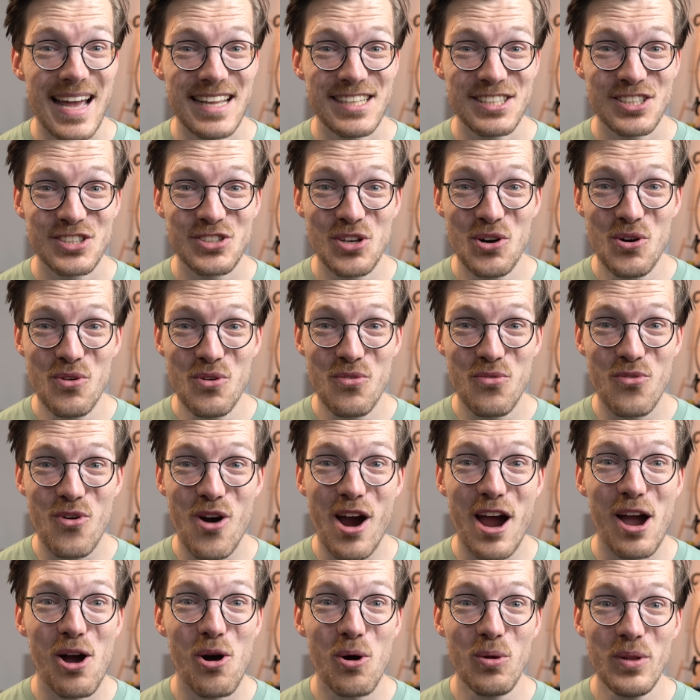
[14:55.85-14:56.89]
and so
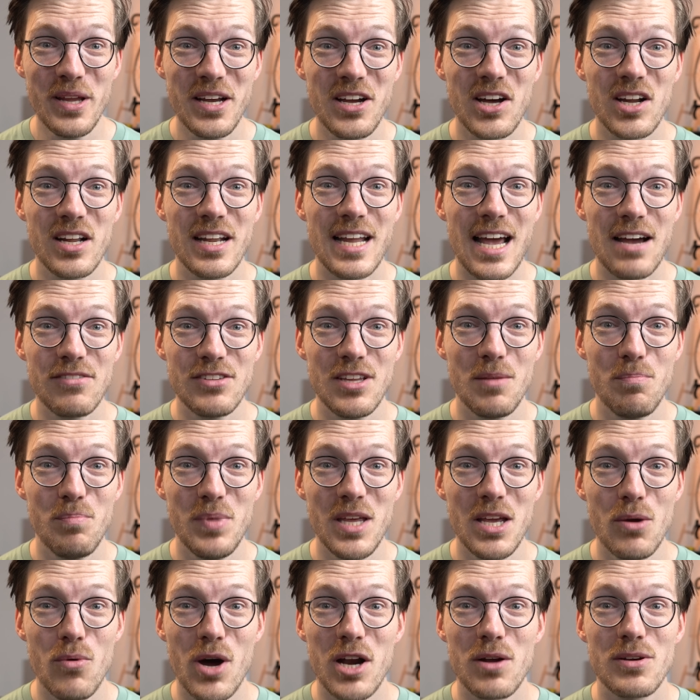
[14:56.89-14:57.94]
far I only got an
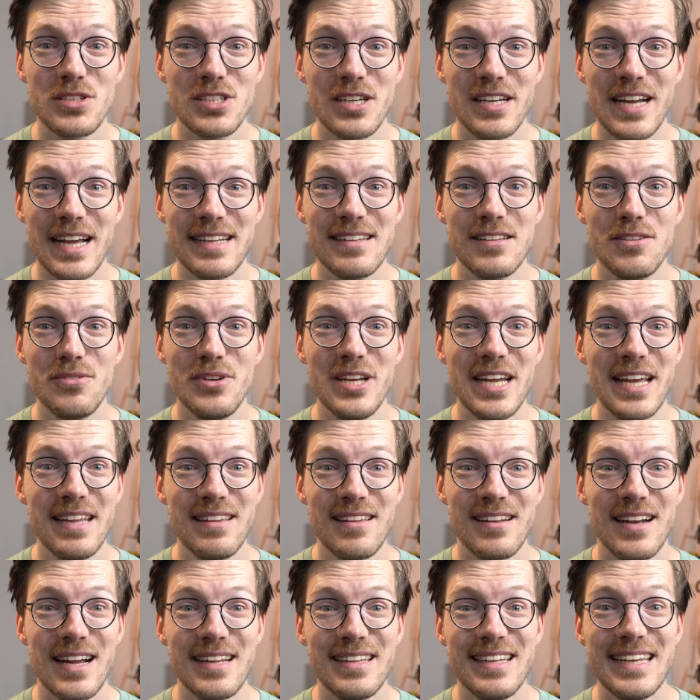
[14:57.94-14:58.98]
FTP when I was connected to the
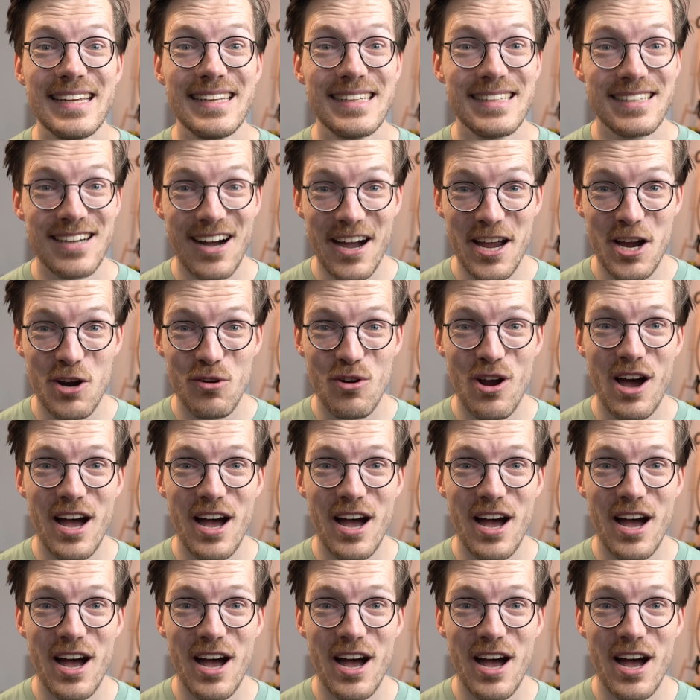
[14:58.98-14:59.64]
internet the entire